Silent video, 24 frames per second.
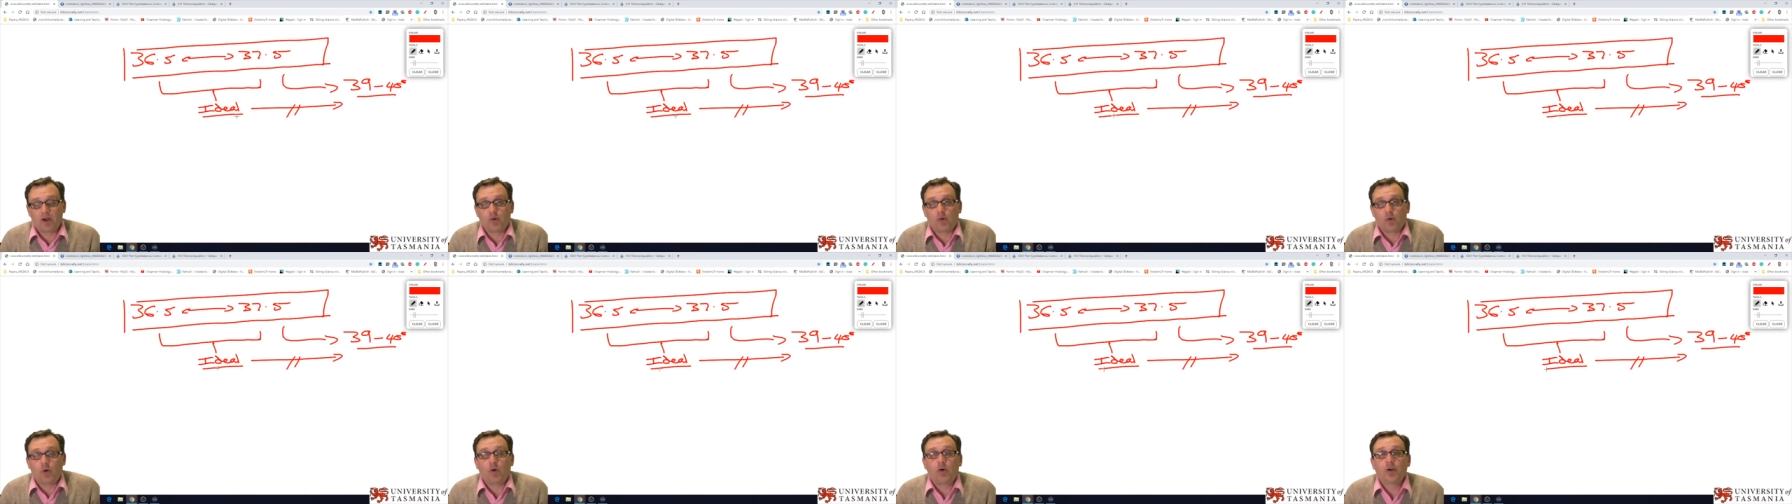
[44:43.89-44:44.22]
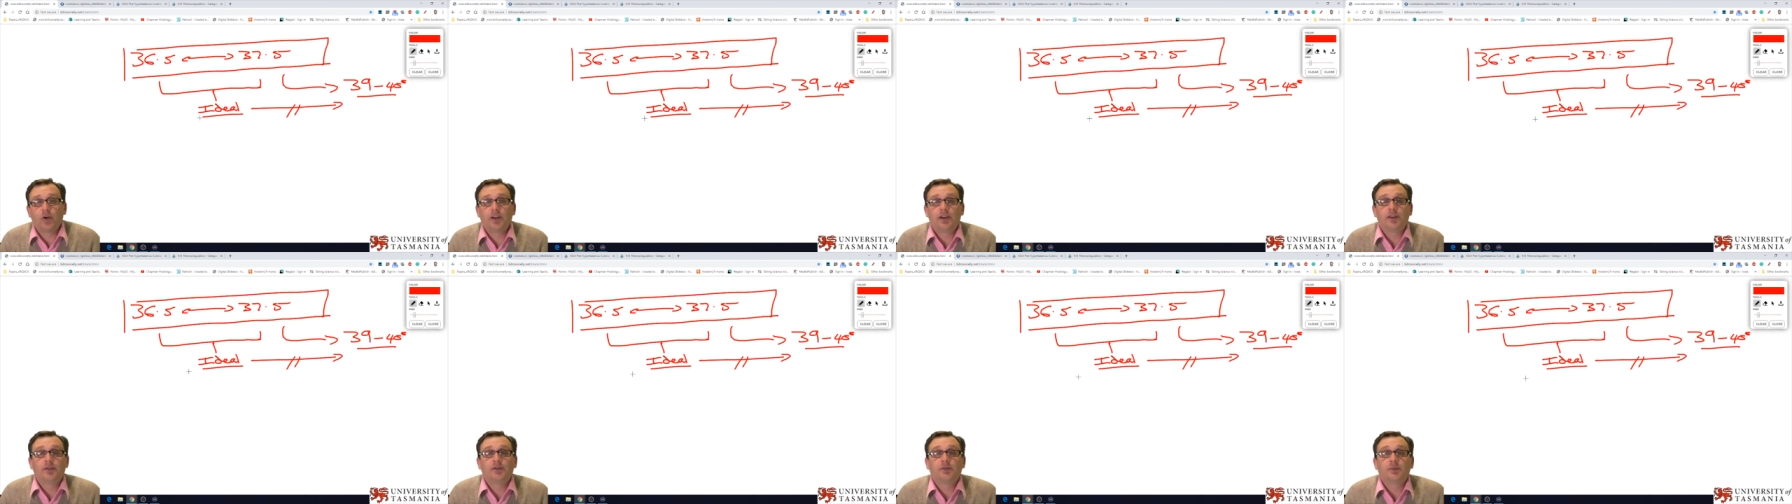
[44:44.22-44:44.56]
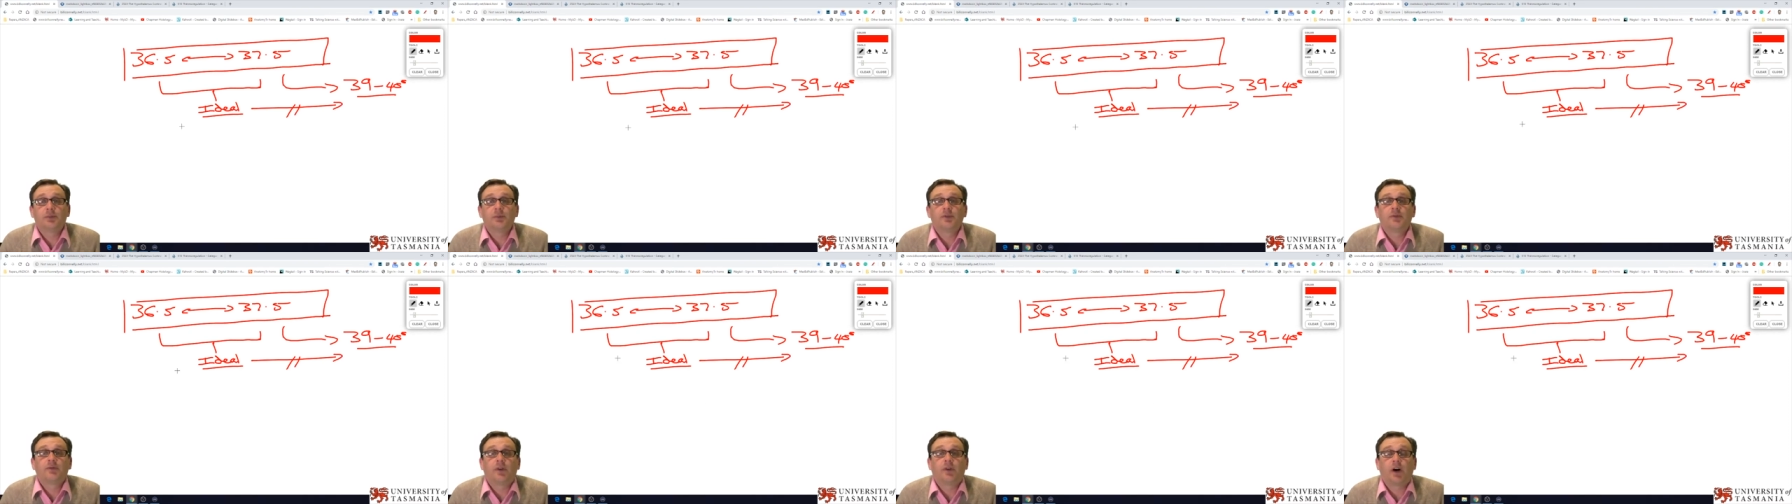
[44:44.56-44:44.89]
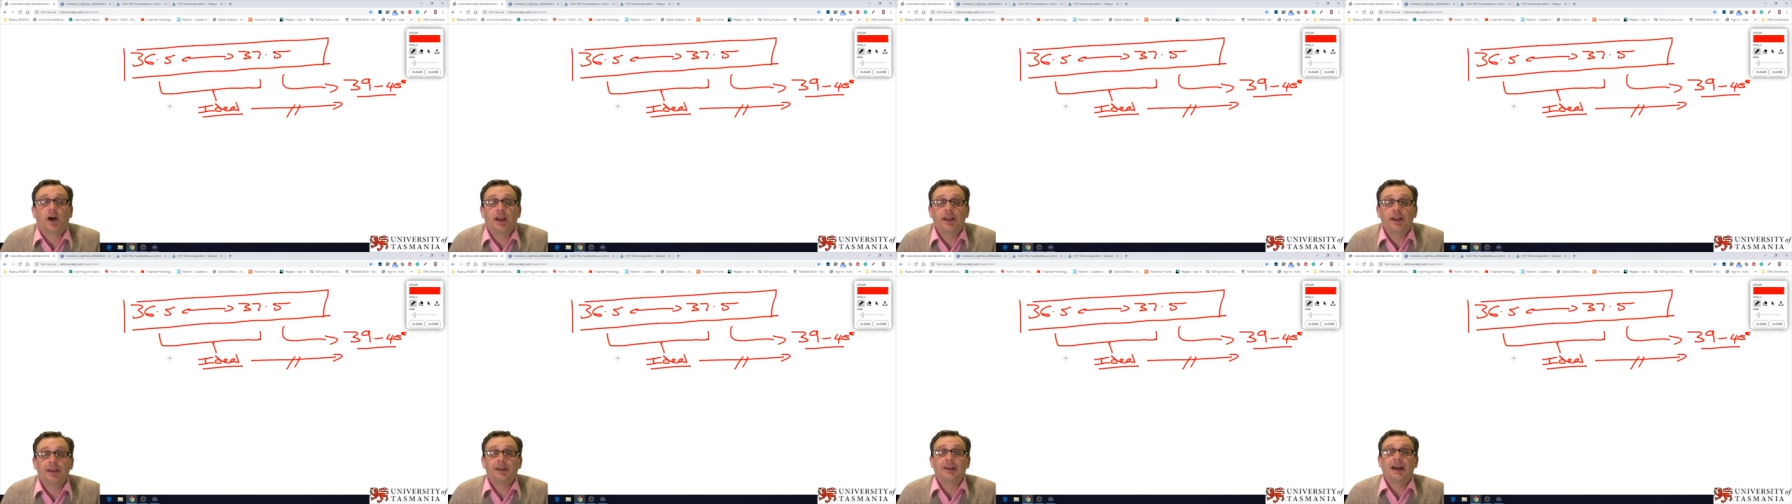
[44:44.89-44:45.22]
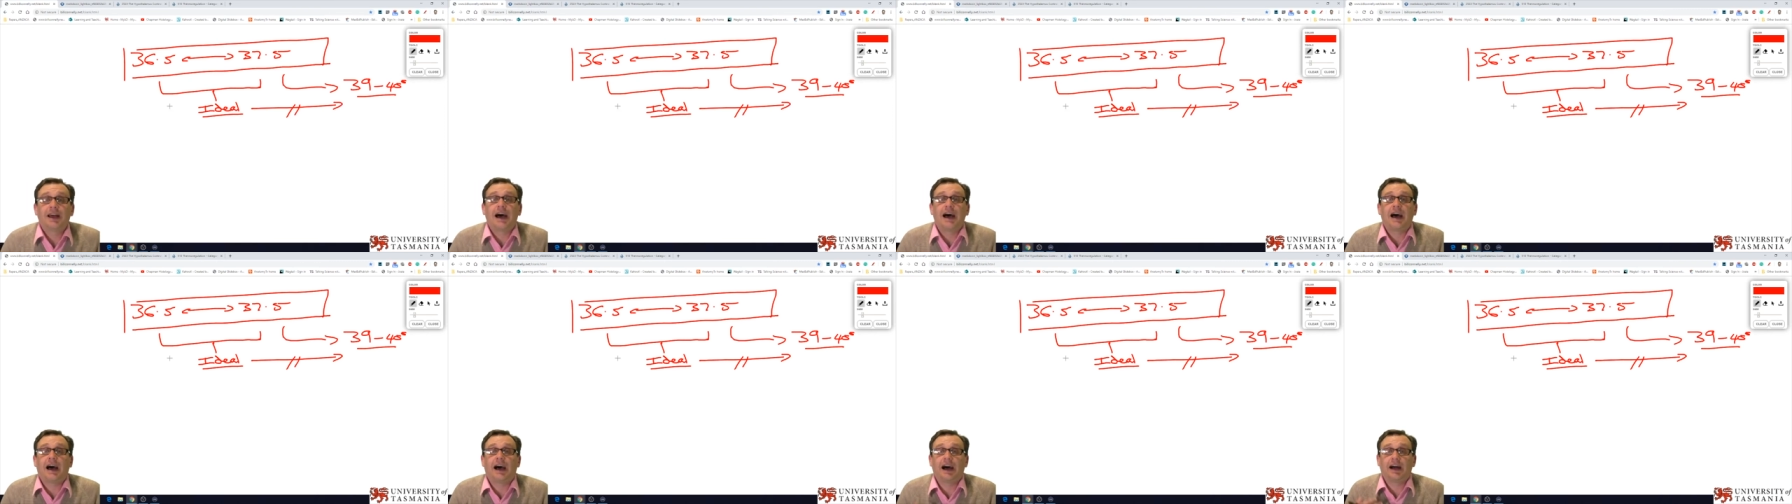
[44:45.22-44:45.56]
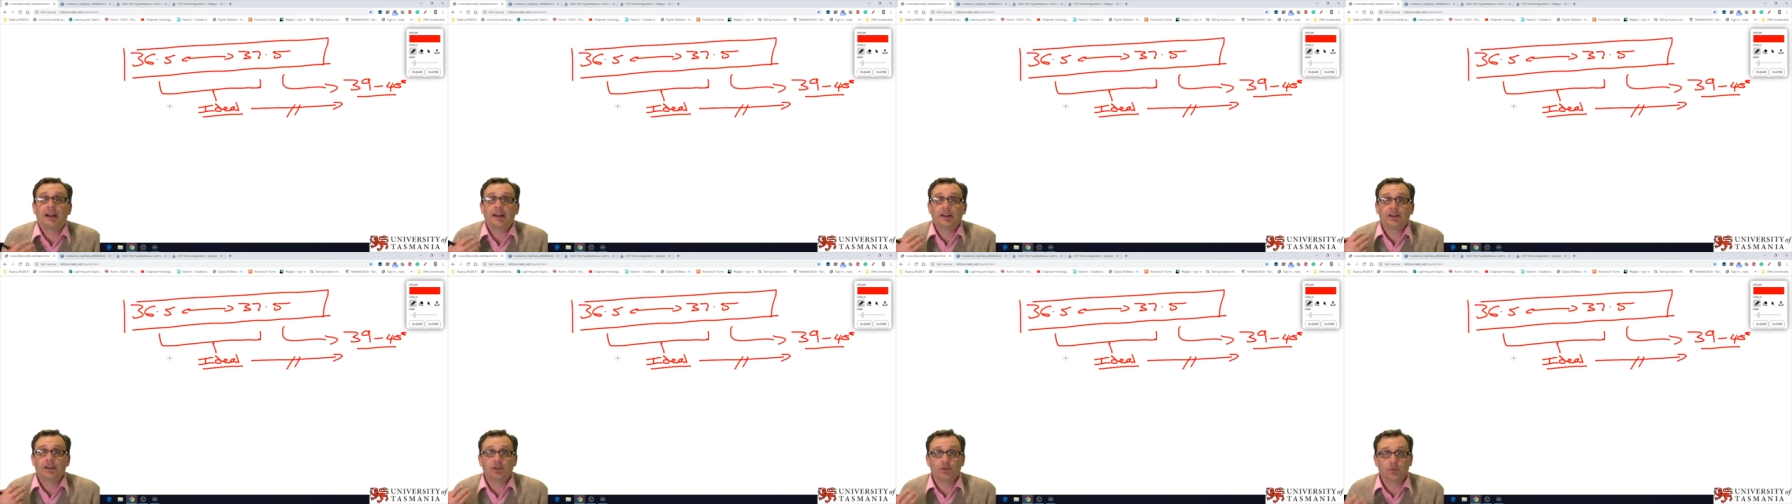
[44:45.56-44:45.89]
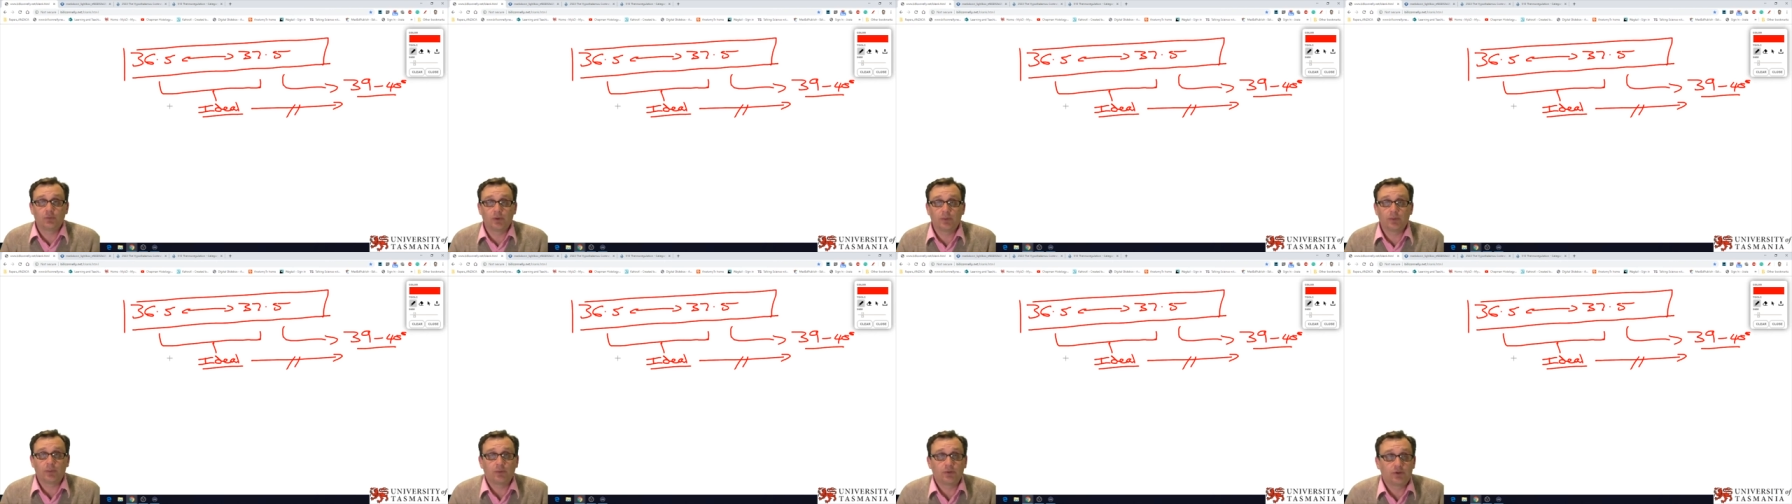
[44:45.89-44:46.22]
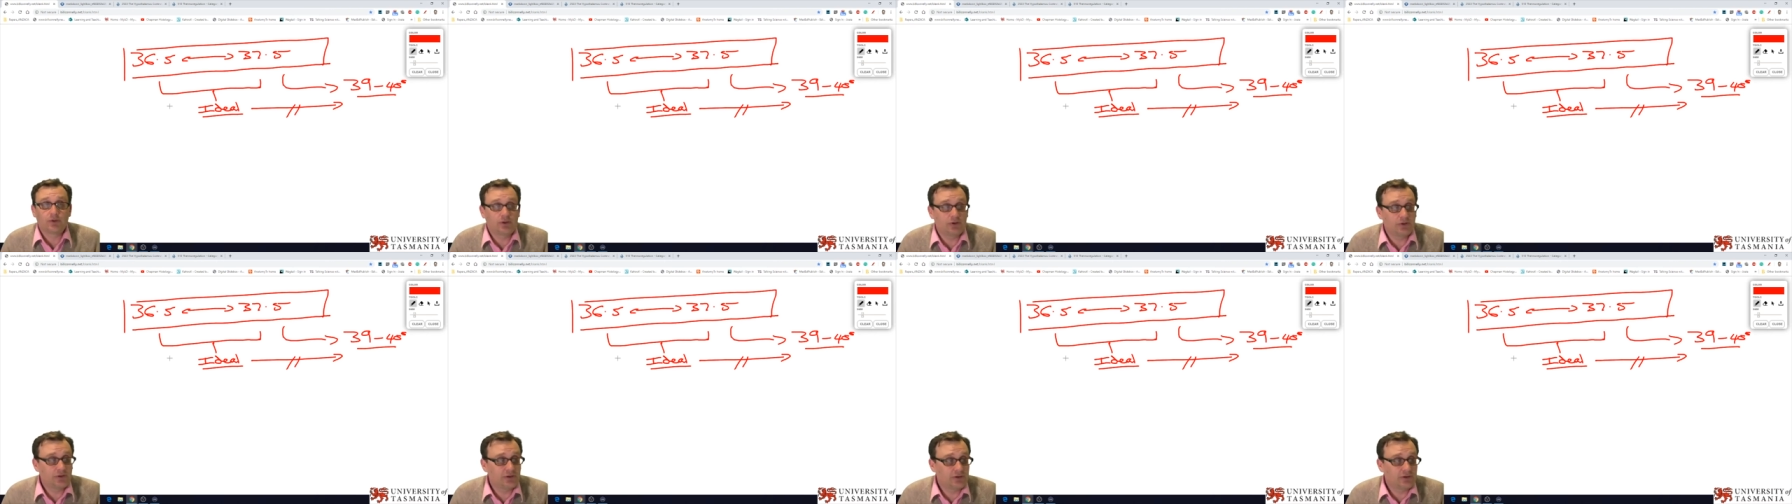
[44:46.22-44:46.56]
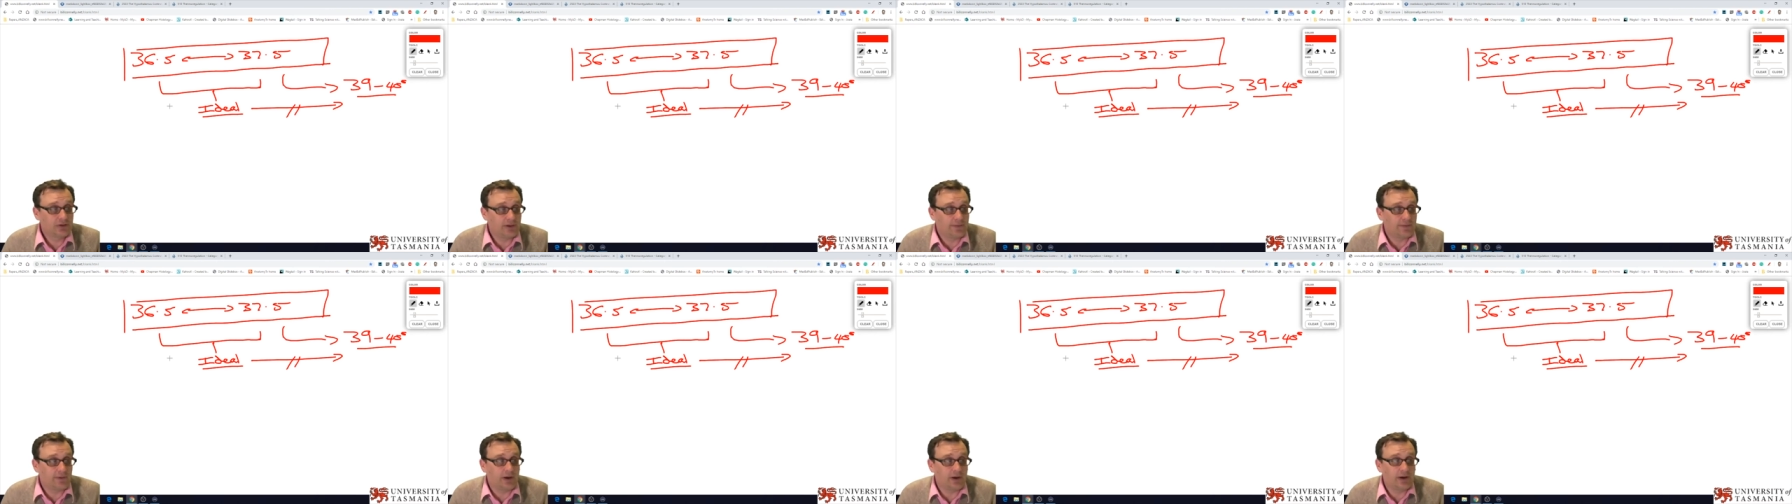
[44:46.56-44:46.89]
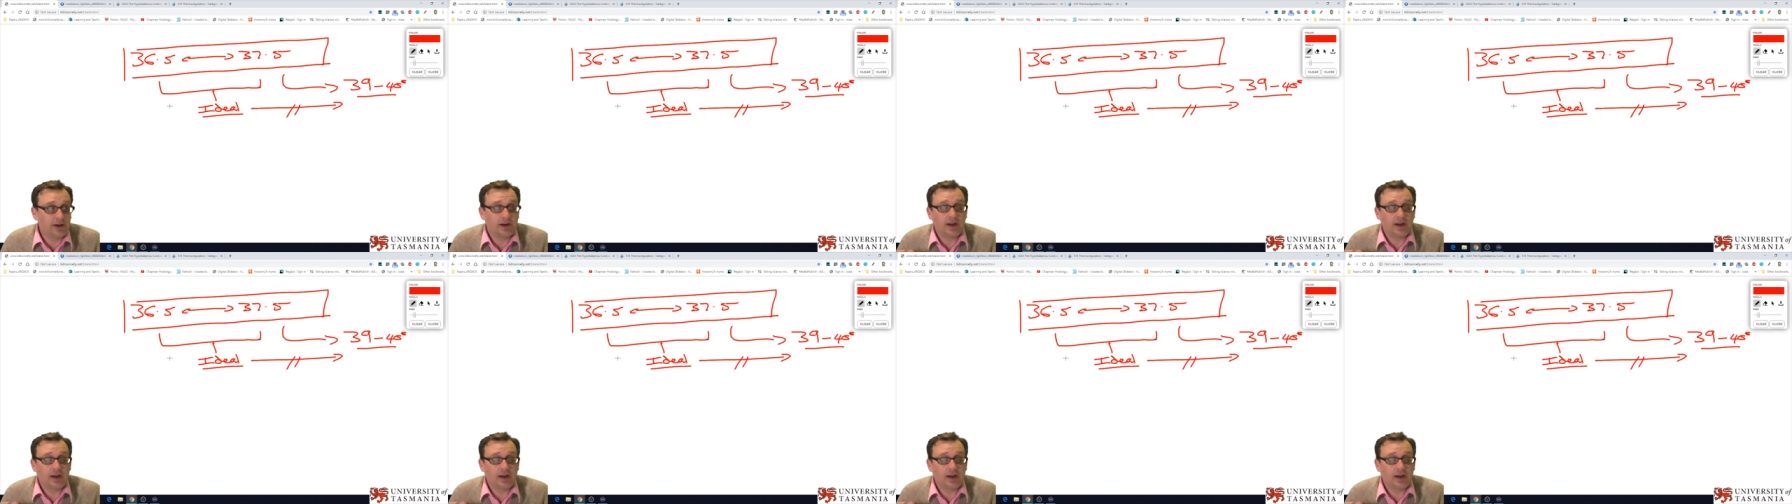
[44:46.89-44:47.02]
Microorganisms find it harder to reproduce,